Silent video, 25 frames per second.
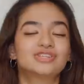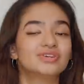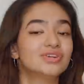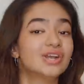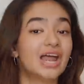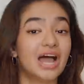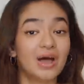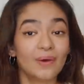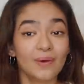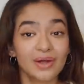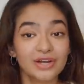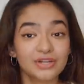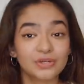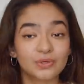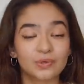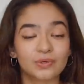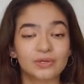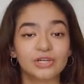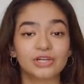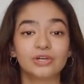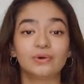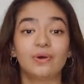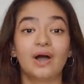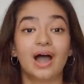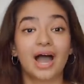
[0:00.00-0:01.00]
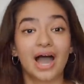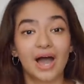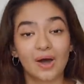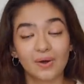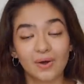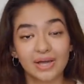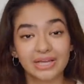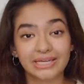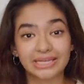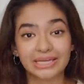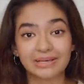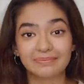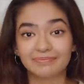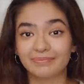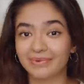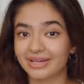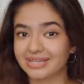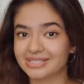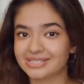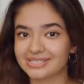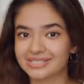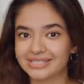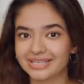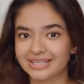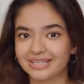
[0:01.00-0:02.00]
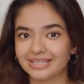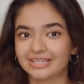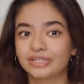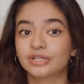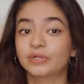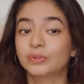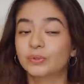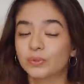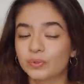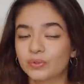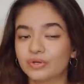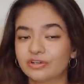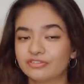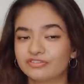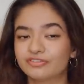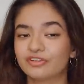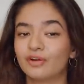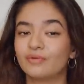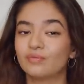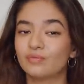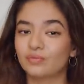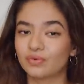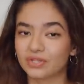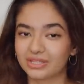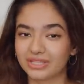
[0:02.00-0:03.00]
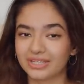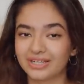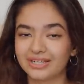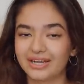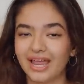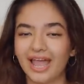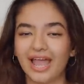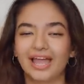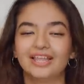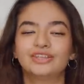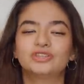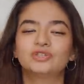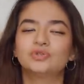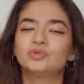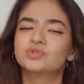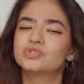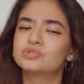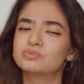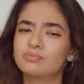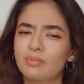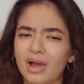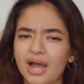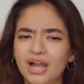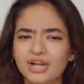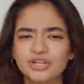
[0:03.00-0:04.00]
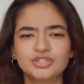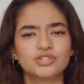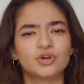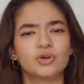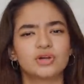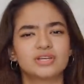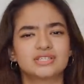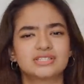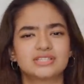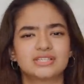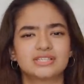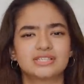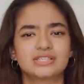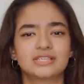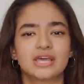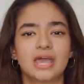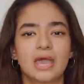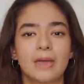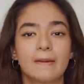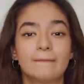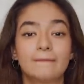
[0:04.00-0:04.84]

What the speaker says: So now I told you how I keep my skin cool from within and through smart choices,